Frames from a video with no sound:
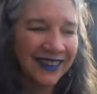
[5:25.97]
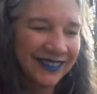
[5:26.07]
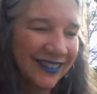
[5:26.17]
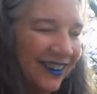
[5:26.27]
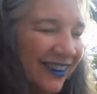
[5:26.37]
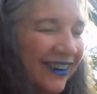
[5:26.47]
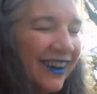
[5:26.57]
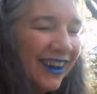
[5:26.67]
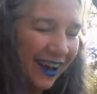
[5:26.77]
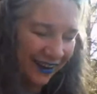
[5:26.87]
So,
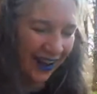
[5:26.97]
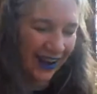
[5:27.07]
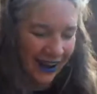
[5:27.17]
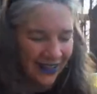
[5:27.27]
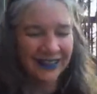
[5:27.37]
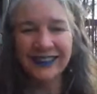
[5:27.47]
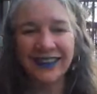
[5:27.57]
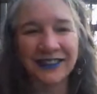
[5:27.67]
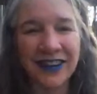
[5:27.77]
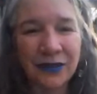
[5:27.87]
okay.
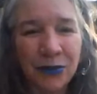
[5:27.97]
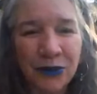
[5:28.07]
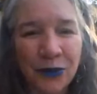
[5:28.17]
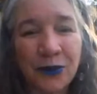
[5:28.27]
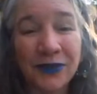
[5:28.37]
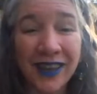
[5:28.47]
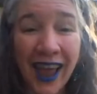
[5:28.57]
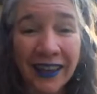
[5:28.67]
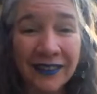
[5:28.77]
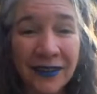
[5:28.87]
Yesterday's beautiful word was
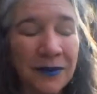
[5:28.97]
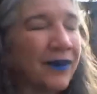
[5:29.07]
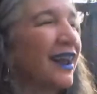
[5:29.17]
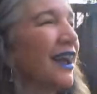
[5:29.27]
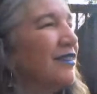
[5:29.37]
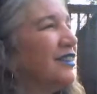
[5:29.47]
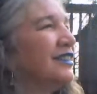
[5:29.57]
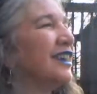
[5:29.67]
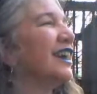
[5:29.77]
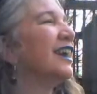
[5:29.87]
axiom. And I have to
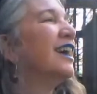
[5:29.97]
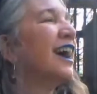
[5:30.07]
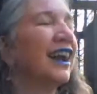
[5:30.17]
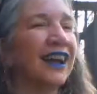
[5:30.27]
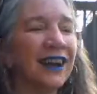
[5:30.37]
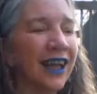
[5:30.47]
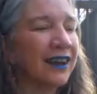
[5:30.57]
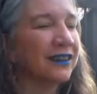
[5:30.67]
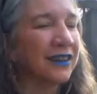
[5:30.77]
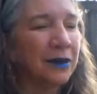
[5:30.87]
say, I kind of
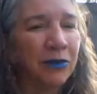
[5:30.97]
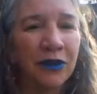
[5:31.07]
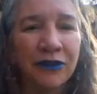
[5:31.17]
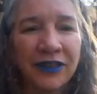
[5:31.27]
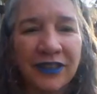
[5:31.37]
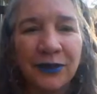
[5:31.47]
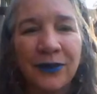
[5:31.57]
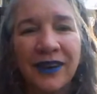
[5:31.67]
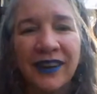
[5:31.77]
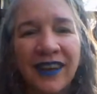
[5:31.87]
had to labor over this
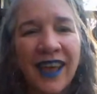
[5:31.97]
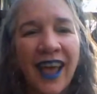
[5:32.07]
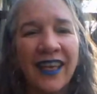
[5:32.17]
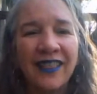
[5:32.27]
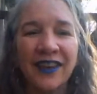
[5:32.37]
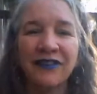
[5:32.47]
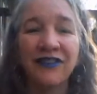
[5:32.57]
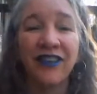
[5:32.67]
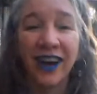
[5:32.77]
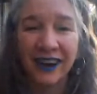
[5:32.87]
one. And then
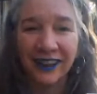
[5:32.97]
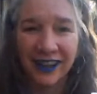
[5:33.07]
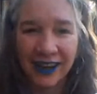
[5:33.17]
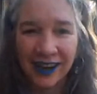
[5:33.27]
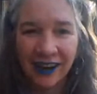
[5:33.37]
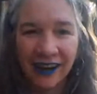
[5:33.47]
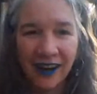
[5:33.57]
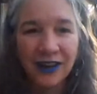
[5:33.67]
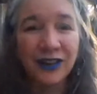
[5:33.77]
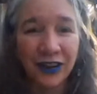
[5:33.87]
finally,
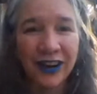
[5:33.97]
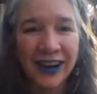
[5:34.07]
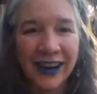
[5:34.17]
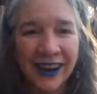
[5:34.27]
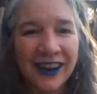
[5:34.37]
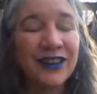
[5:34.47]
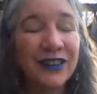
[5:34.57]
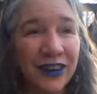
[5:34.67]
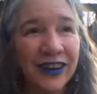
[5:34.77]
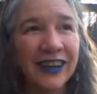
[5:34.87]
during
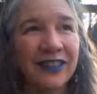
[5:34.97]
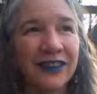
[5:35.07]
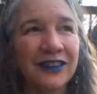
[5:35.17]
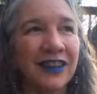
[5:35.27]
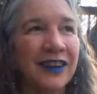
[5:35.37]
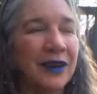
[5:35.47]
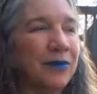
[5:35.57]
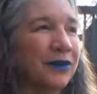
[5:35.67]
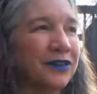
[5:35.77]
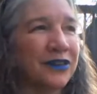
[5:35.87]
Third Sunday
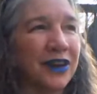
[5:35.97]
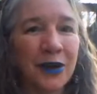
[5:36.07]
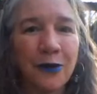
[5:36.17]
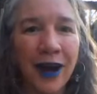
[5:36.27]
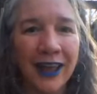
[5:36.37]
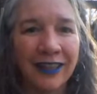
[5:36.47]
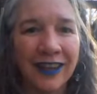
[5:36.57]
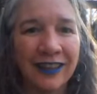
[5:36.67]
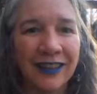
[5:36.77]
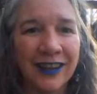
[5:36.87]
Poetry, it
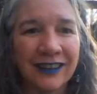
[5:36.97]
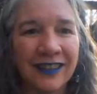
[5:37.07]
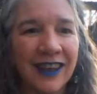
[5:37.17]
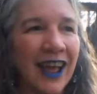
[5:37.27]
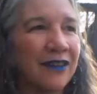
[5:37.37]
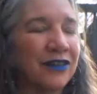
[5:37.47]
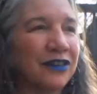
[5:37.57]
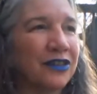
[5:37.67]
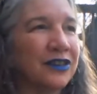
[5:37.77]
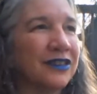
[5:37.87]
quietly clicked. And then after
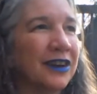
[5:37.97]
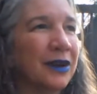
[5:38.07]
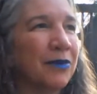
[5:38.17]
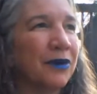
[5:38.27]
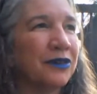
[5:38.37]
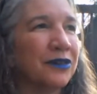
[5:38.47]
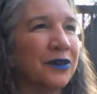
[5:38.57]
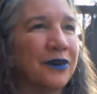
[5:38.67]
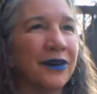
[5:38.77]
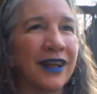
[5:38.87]
Third Sunday Poetry
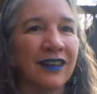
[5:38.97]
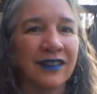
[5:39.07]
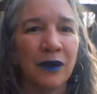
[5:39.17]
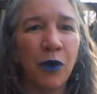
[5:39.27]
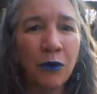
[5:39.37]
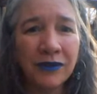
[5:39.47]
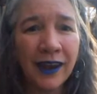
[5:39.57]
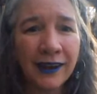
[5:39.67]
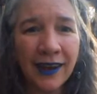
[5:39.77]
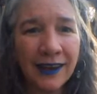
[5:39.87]
recording, I was like, what was
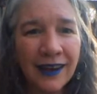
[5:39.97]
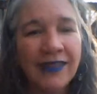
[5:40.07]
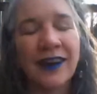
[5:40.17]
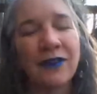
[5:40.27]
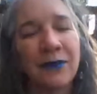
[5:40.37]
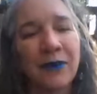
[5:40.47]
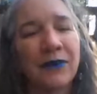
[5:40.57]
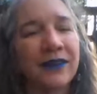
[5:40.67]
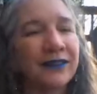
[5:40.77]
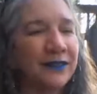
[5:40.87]
that again? And then I
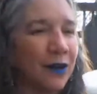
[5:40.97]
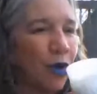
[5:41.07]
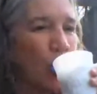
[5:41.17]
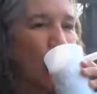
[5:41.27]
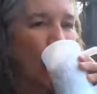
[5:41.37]
remembered it. So